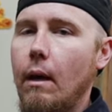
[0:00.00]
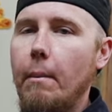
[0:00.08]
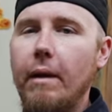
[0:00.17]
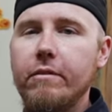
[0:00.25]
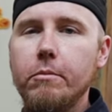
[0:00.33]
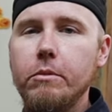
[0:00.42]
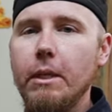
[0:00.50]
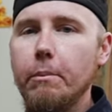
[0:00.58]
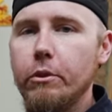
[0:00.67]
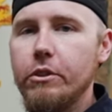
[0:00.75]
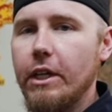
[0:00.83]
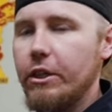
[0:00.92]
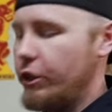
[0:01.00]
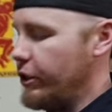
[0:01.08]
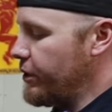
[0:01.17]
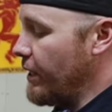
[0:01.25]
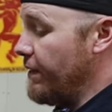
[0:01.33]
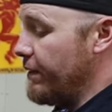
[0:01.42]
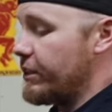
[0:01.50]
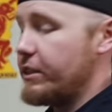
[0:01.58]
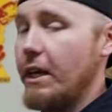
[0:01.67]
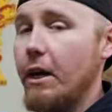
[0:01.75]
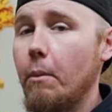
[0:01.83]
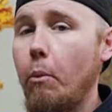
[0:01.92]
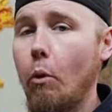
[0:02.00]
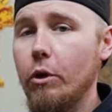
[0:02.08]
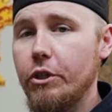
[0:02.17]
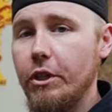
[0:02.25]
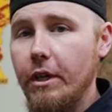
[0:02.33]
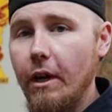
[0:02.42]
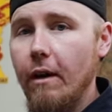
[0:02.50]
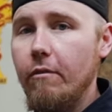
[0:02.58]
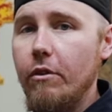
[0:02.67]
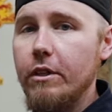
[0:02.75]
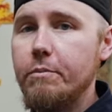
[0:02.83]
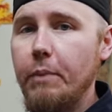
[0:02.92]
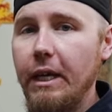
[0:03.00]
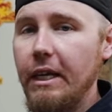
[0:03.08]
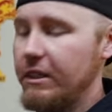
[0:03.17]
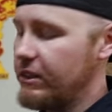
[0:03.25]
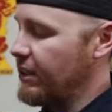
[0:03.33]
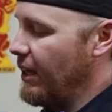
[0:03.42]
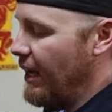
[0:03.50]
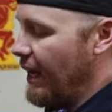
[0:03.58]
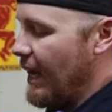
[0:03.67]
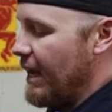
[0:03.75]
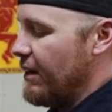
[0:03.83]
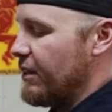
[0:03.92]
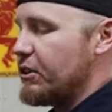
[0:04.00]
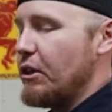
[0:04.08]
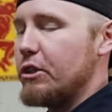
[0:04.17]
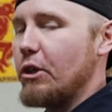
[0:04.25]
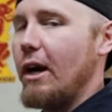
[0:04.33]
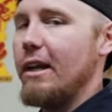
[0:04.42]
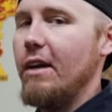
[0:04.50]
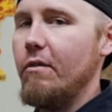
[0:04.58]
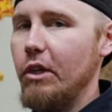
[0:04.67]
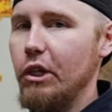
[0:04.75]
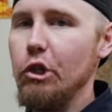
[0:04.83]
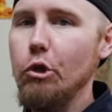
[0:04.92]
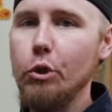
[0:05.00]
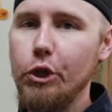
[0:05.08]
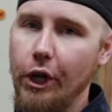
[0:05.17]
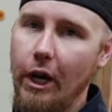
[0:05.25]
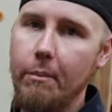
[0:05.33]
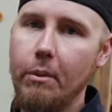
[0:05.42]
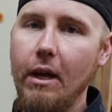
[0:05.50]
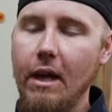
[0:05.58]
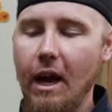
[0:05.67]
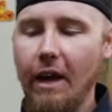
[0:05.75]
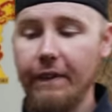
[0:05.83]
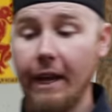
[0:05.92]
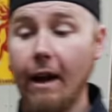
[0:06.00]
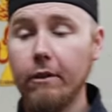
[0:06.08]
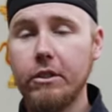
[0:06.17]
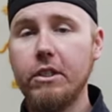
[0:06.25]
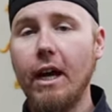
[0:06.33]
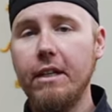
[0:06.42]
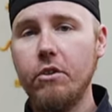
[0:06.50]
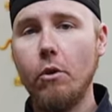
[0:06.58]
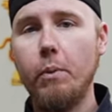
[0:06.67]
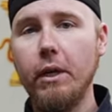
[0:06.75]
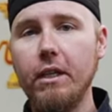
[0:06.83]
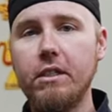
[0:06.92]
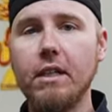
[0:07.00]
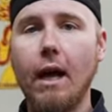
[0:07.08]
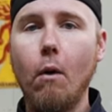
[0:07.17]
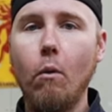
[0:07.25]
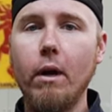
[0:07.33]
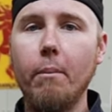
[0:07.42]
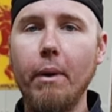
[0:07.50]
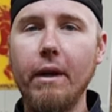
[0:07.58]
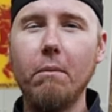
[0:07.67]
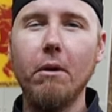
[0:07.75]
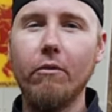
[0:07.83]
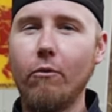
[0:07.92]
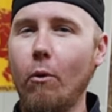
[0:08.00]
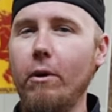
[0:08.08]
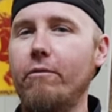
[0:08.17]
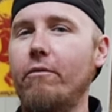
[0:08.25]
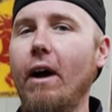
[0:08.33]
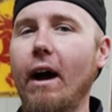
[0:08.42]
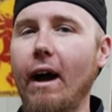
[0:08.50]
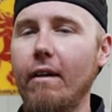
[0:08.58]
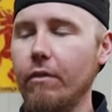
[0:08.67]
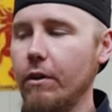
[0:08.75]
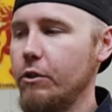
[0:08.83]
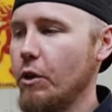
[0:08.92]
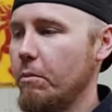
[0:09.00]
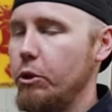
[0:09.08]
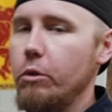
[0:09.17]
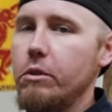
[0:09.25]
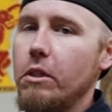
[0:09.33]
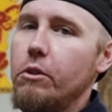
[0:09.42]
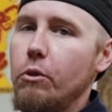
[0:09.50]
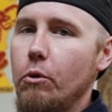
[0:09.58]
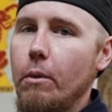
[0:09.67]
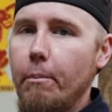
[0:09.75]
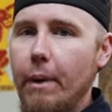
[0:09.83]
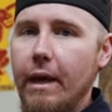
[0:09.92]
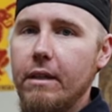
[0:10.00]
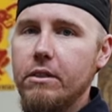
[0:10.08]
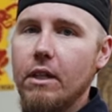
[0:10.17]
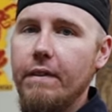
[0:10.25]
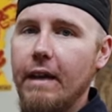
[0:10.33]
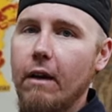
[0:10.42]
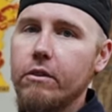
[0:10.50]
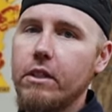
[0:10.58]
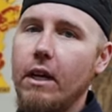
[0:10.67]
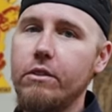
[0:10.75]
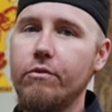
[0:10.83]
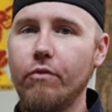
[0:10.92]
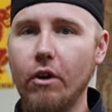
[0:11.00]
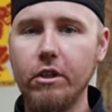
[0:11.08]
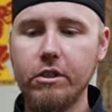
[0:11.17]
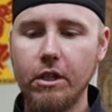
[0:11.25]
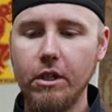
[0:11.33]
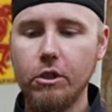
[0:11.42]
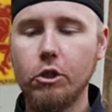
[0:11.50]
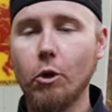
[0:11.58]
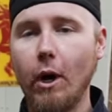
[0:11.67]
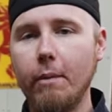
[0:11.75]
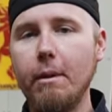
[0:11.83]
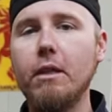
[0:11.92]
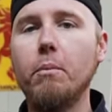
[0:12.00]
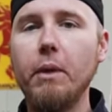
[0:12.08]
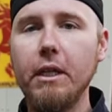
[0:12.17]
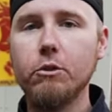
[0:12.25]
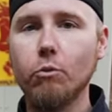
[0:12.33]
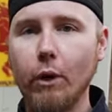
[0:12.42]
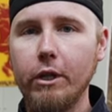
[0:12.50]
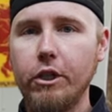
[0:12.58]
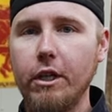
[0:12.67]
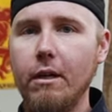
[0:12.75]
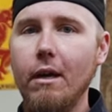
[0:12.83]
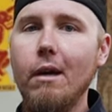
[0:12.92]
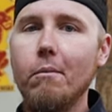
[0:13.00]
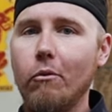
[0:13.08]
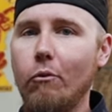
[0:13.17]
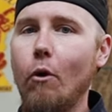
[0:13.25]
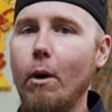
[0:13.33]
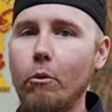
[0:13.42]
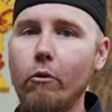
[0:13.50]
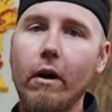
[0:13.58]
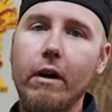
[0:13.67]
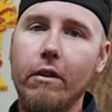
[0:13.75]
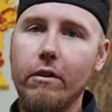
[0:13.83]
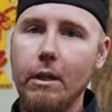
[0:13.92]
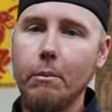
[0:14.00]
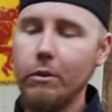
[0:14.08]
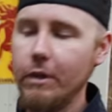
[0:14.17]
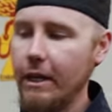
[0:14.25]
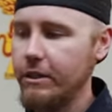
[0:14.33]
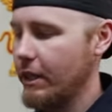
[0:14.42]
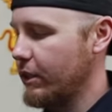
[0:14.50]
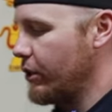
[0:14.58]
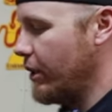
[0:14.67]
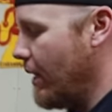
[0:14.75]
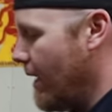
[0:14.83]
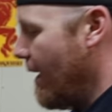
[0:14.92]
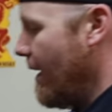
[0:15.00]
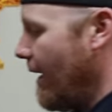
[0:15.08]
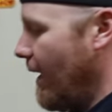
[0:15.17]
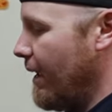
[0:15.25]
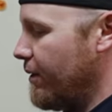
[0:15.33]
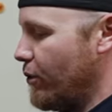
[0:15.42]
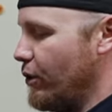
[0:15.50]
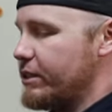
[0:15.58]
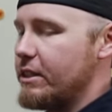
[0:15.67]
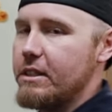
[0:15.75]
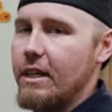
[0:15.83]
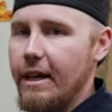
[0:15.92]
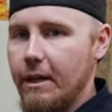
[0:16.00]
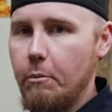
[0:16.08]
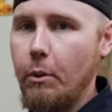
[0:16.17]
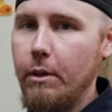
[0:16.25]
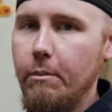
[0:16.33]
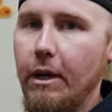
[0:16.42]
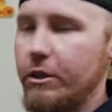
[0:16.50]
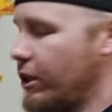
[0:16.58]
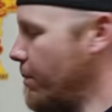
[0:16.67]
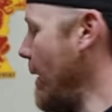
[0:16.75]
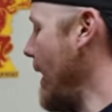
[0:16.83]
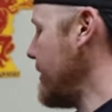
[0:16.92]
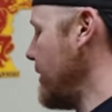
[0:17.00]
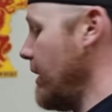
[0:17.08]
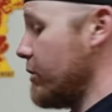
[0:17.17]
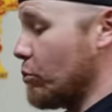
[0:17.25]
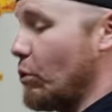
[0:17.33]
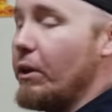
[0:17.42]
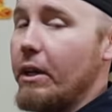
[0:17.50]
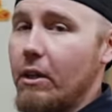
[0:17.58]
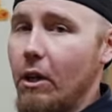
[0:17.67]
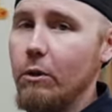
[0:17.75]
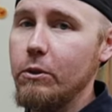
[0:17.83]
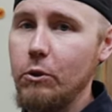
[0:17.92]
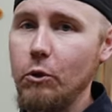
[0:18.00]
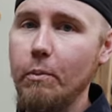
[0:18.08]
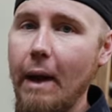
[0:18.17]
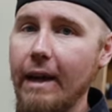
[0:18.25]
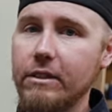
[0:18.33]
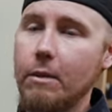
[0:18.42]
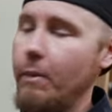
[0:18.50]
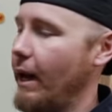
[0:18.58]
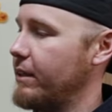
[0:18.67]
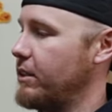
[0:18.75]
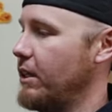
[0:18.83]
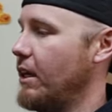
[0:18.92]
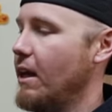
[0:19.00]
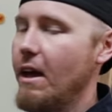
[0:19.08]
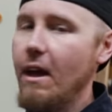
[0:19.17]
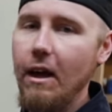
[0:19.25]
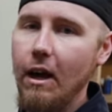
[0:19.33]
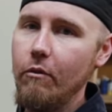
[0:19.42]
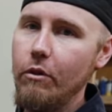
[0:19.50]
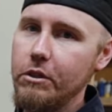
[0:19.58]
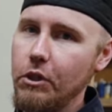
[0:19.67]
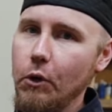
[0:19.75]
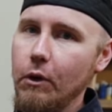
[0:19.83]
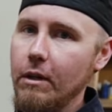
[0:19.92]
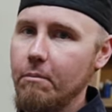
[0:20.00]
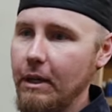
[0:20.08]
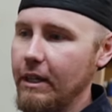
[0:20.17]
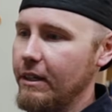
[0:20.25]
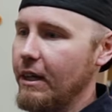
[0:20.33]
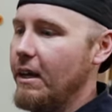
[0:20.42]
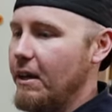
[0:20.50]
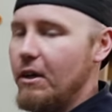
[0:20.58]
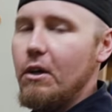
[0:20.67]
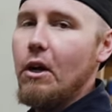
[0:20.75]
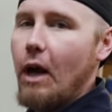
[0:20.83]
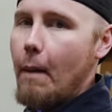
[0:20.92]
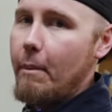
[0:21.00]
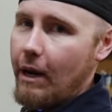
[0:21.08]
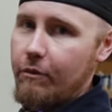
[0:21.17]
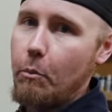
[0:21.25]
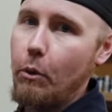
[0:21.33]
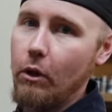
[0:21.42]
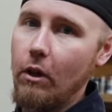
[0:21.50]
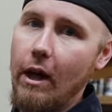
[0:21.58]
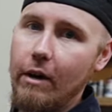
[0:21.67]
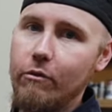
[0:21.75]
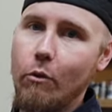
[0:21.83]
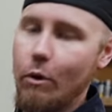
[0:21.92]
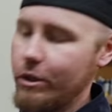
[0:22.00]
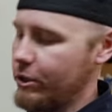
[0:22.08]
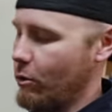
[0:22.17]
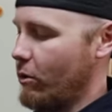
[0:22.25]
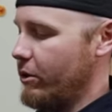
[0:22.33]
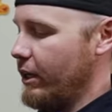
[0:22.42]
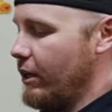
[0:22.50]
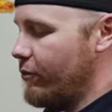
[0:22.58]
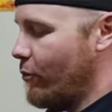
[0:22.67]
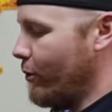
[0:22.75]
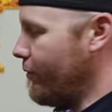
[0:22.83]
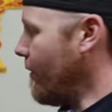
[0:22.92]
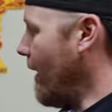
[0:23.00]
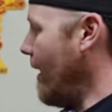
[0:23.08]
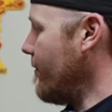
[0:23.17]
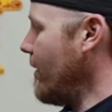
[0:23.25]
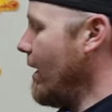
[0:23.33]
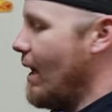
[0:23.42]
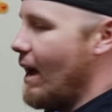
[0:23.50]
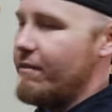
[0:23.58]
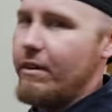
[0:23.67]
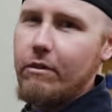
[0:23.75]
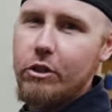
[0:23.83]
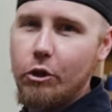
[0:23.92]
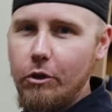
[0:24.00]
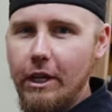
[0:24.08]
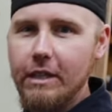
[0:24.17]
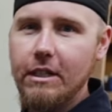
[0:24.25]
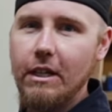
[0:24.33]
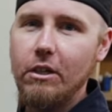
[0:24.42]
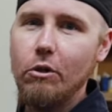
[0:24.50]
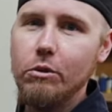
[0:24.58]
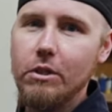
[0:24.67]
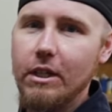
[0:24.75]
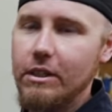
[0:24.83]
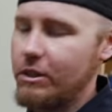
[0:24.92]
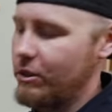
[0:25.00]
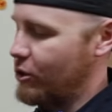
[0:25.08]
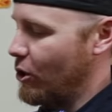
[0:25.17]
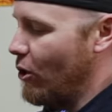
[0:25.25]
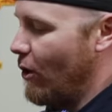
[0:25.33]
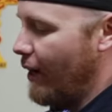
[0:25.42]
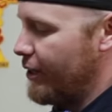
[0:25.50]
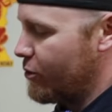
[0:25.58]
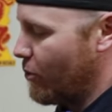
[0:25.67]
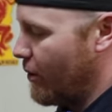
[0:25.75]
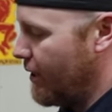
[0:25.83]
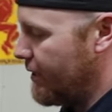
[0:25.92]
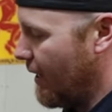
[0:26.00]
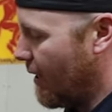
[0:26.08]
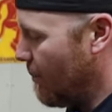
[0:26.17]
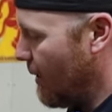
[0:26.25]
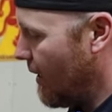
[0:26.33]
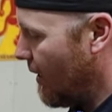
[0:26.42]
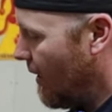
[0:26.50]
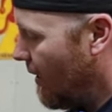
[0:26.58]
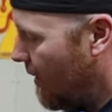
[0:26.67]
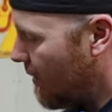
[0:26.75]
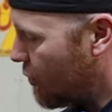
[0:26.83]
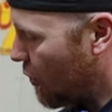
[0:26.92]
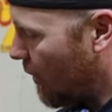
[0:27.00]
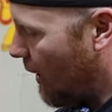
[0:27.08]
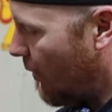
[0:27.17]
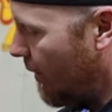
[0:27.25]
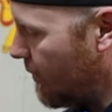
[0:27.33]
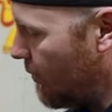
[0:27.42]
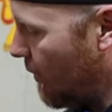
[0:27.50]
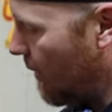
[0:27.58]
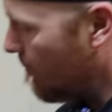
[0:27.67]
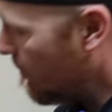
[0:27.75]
I'm gonna have some dimple sections in the center portion of this piece, and it's gonna try to give it a U shape. On the outsides of the piece, I wanna bend them at a 45, so I'm choosing to do the bends on the outsides first to try to make the piece rigid before I move on to the dimple dissection. And this is like pretty much capacity. It's really close to max capacity of this unit, meaning I'm gonna have to put a lot of force in order to get a 45. I've never shown you guys how to use this, so I just wanted to take a minute and show you how I do it.